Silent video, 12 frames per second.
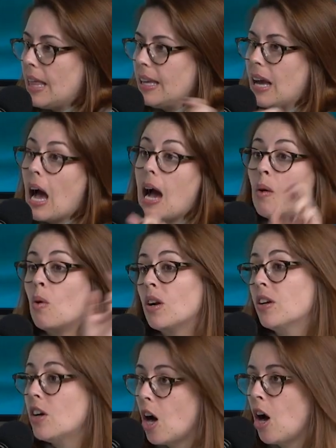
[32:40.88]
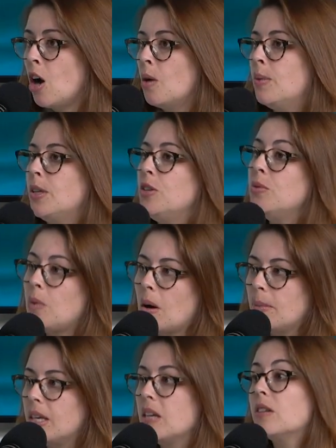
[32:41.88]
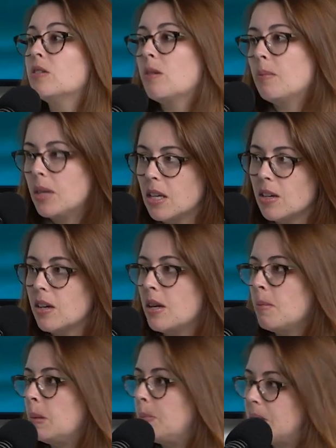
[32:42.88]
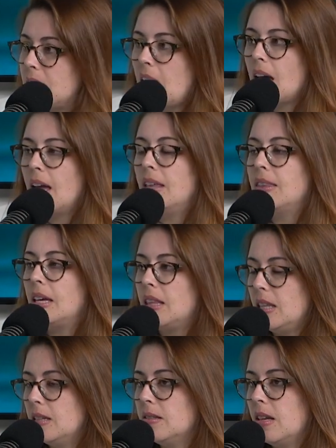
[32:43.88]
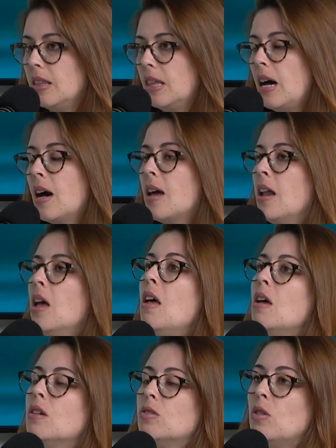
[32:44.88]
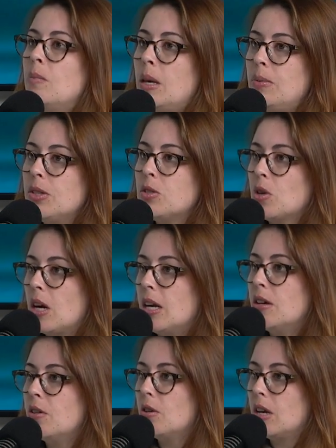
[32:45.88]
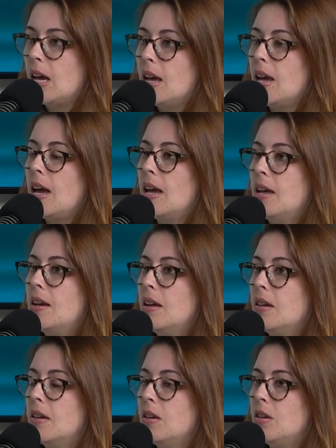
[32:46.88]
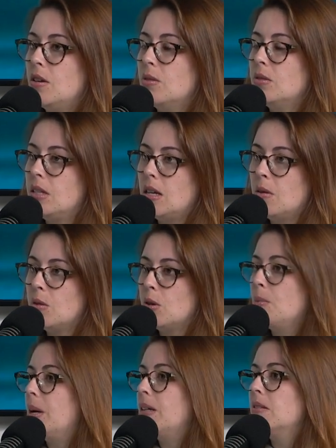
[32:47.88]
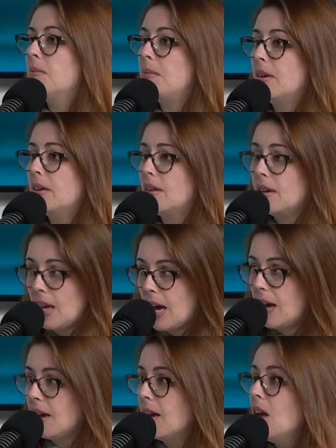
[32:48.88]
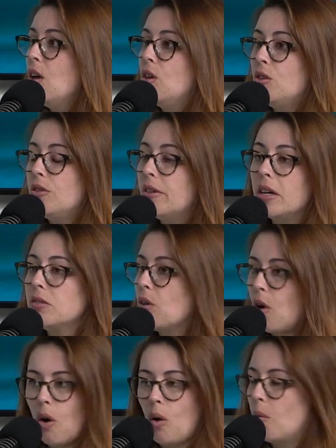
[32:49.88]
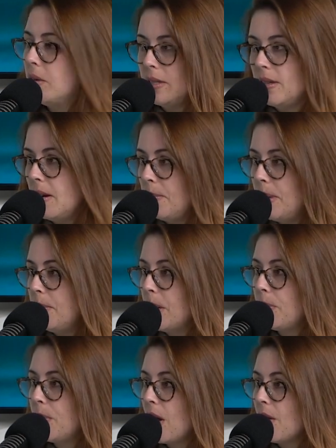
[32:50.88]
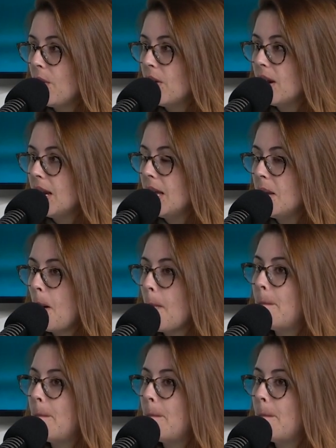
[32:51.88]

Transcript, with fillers: Yeah. Like, I want to go, but you want me here. So I'm here and I'm upset and, like, things like that. So maybe trying to create and, you know, sitting with your parents and being like, hey, you guys are always going to be my priority,